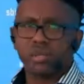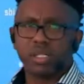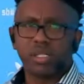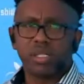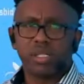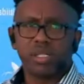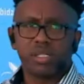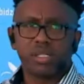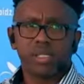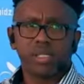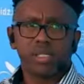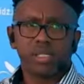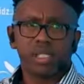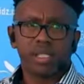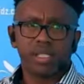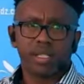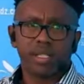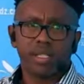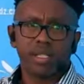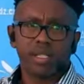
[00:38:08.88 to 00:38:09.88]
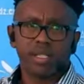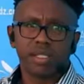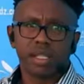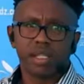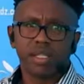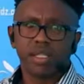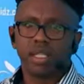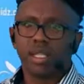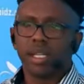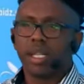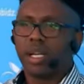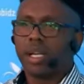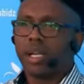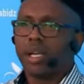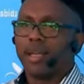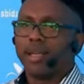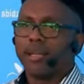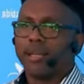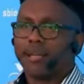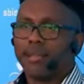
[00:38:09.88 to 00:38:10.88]
instances, etc., etc.
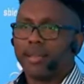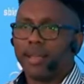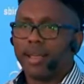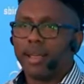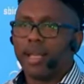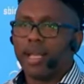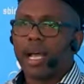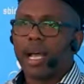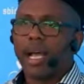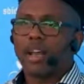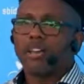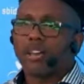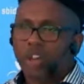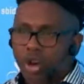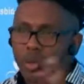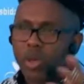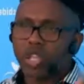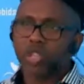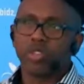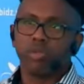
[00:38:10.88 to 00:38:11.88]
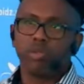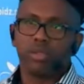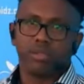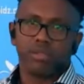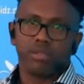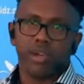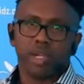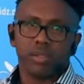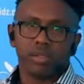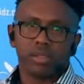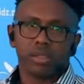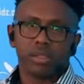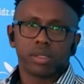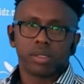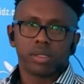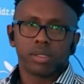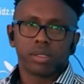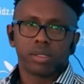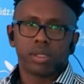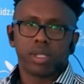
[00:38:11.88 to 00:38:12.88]
They are nowhere to be found,
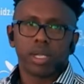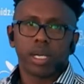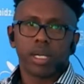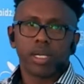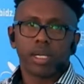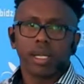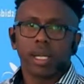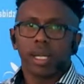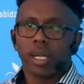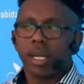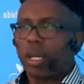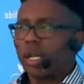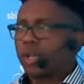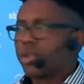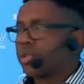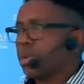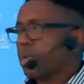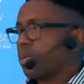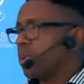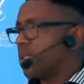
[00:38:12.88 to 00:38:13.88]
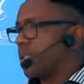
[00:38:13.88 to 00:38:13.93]
right? So we